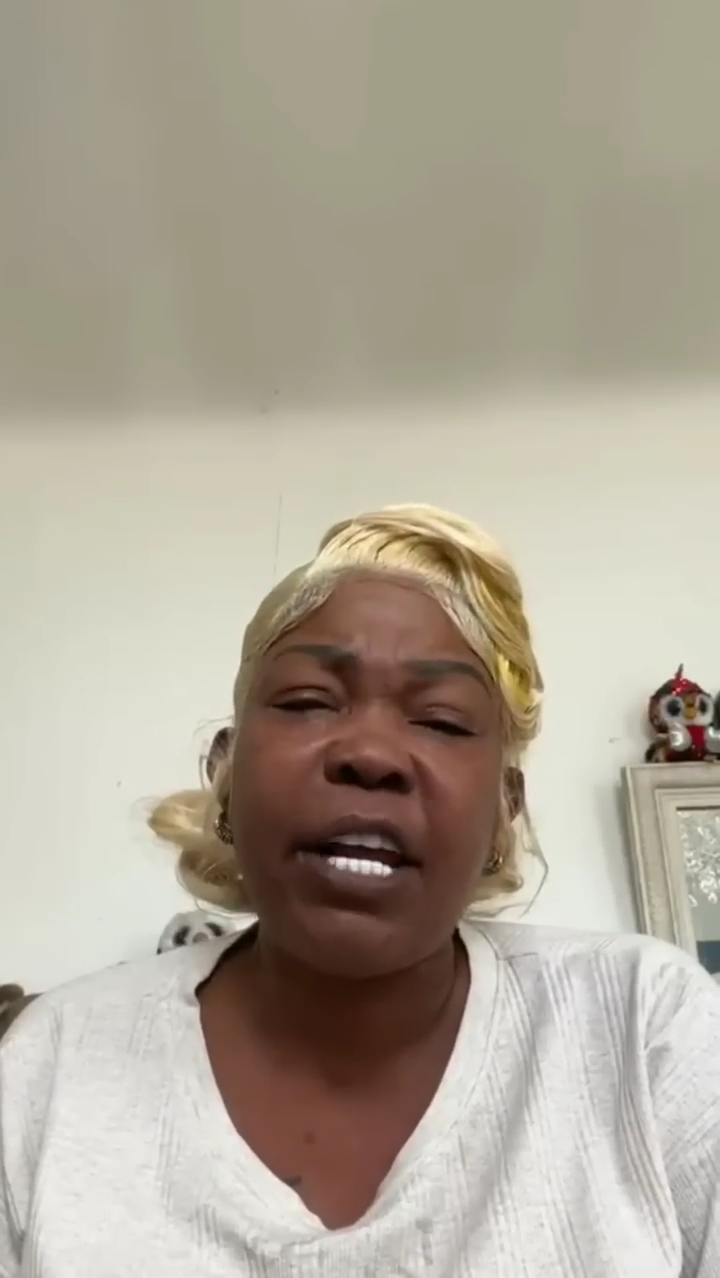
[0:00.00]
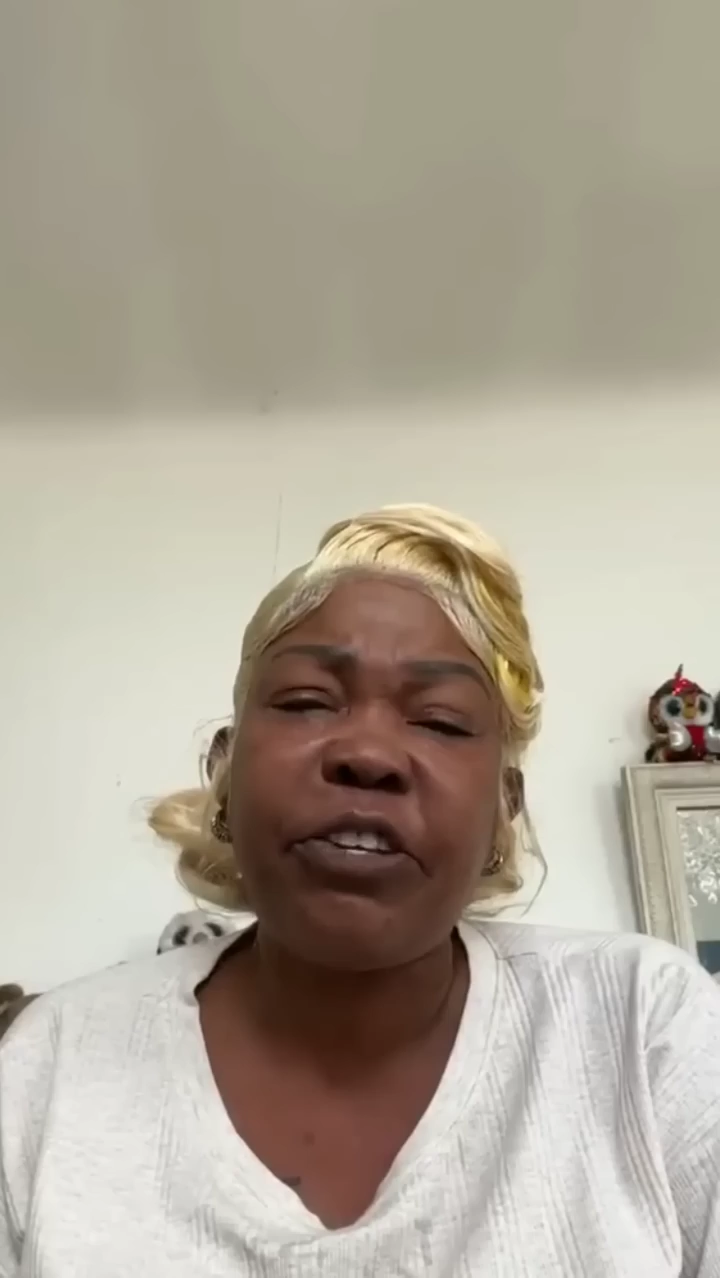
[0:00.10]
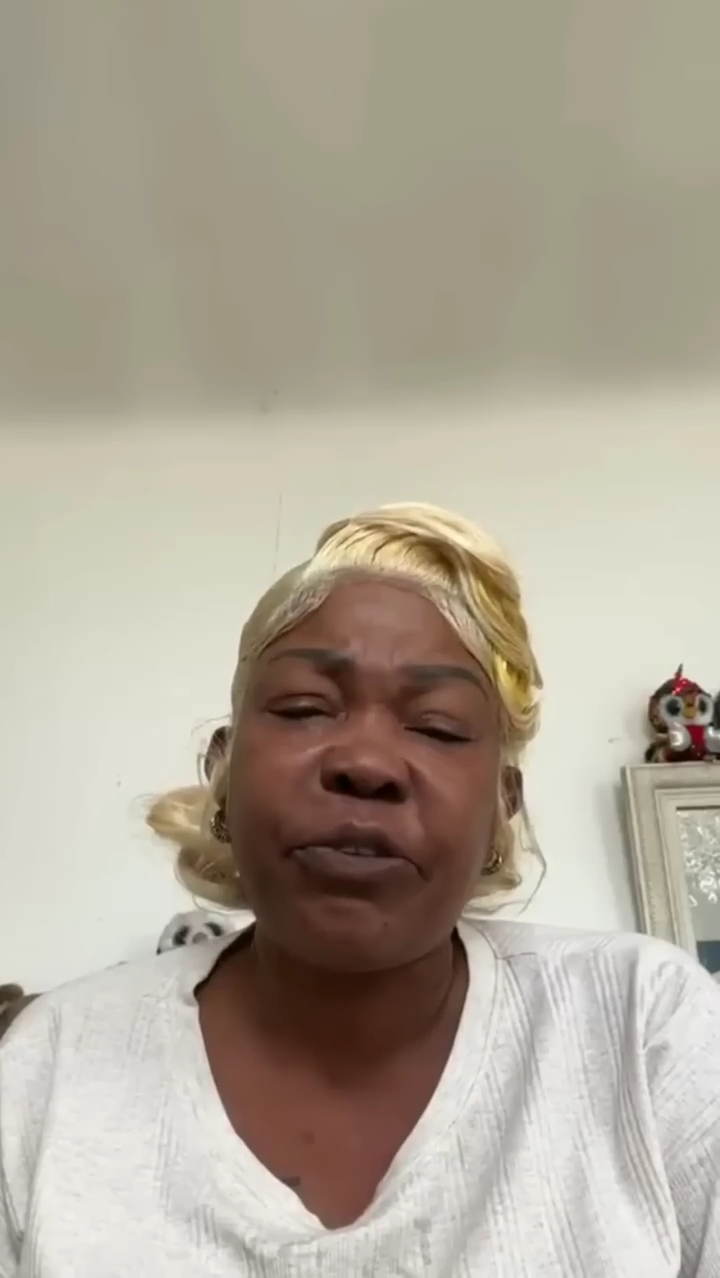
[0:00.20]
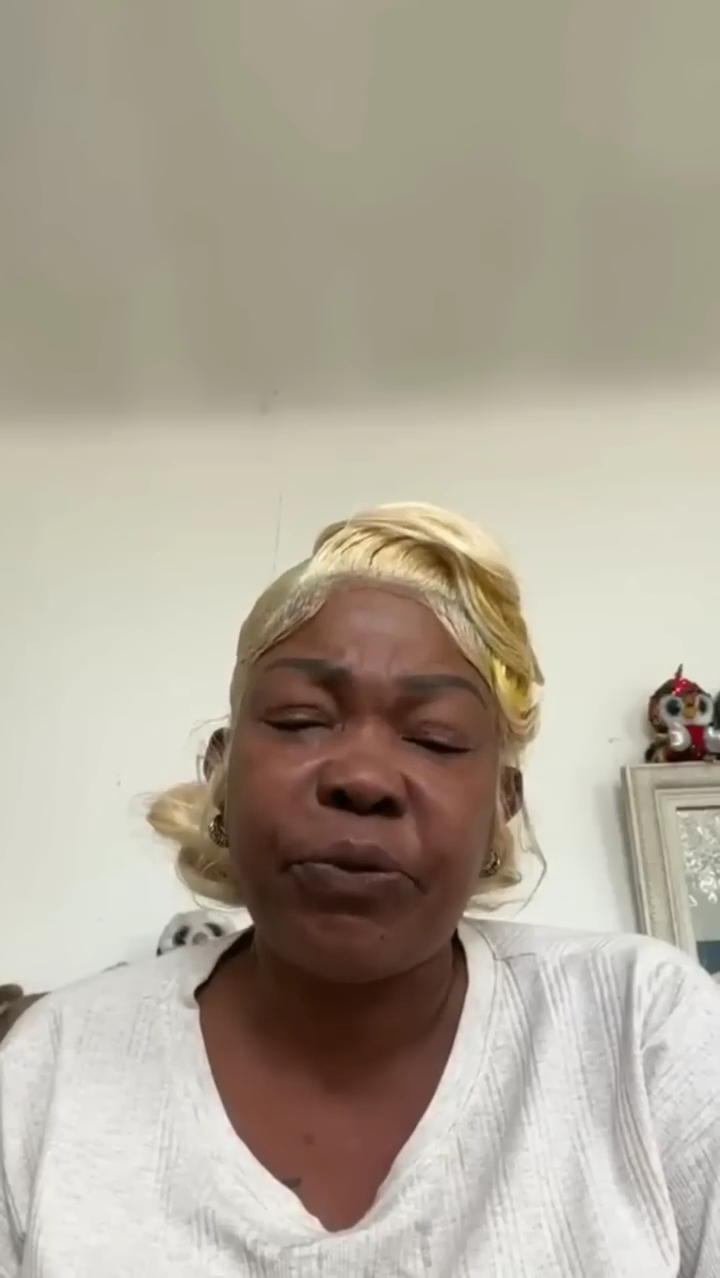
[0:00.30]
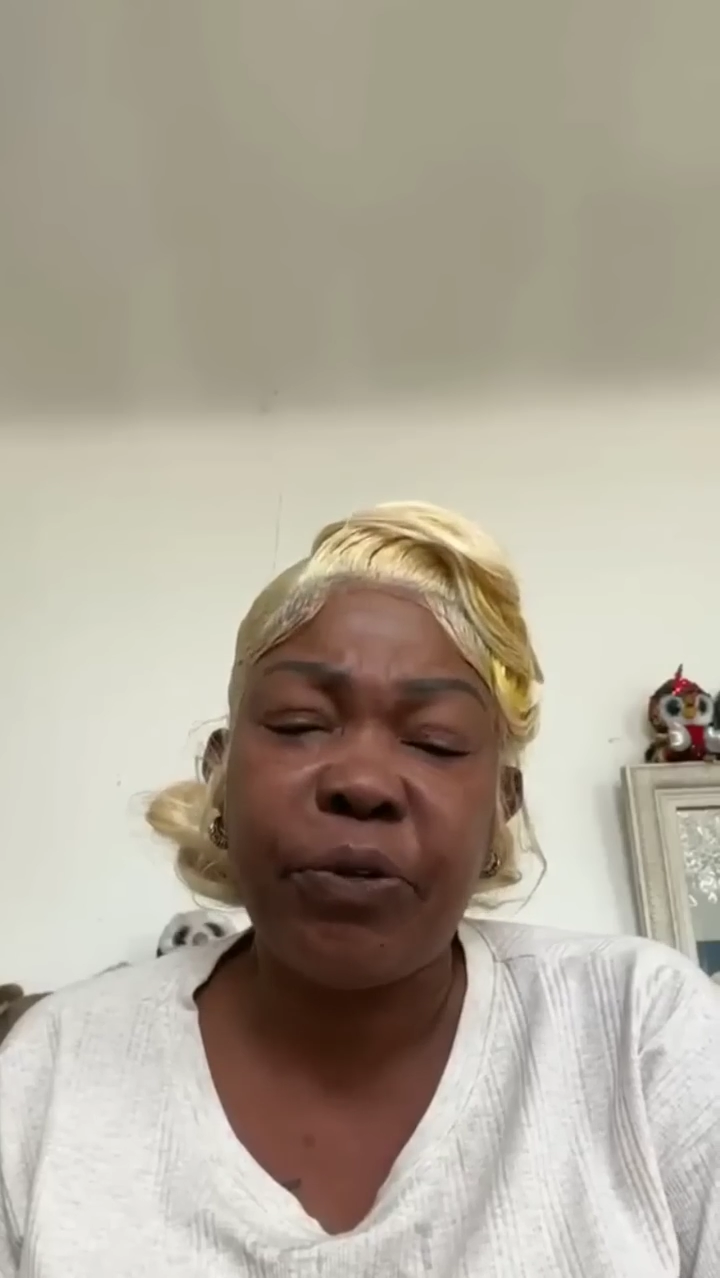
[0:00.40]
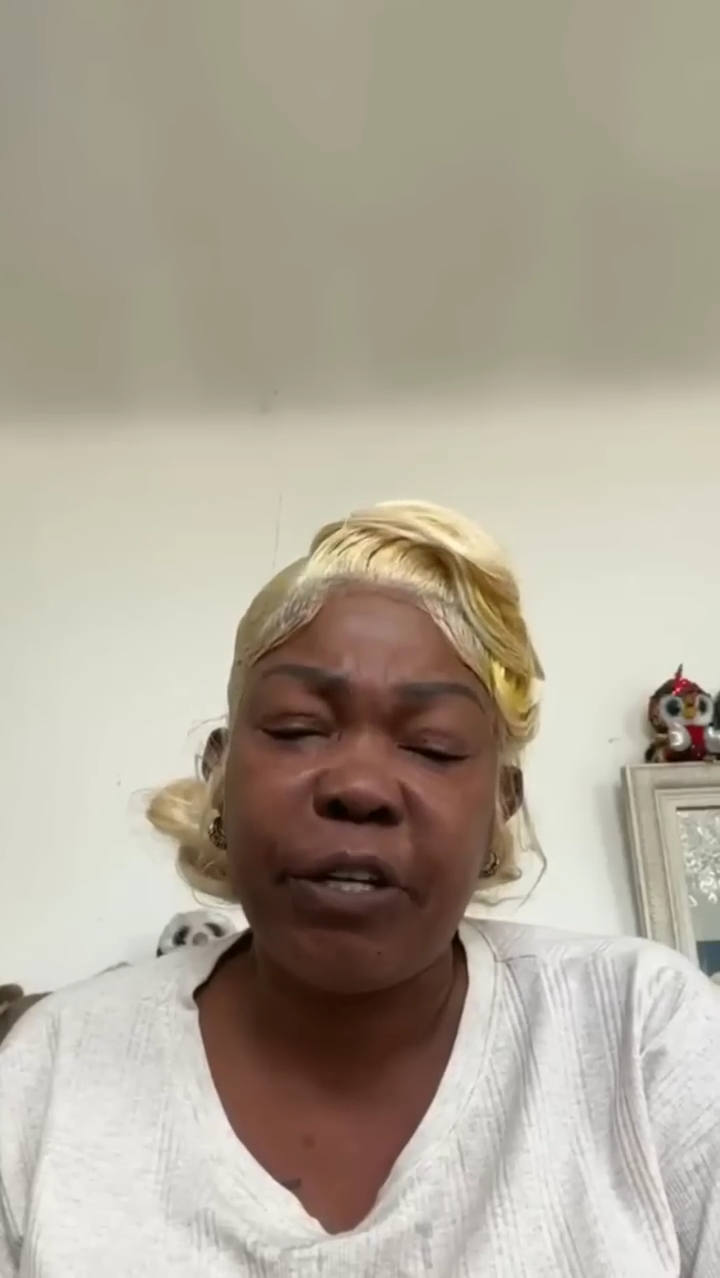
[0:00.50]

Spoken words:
let through,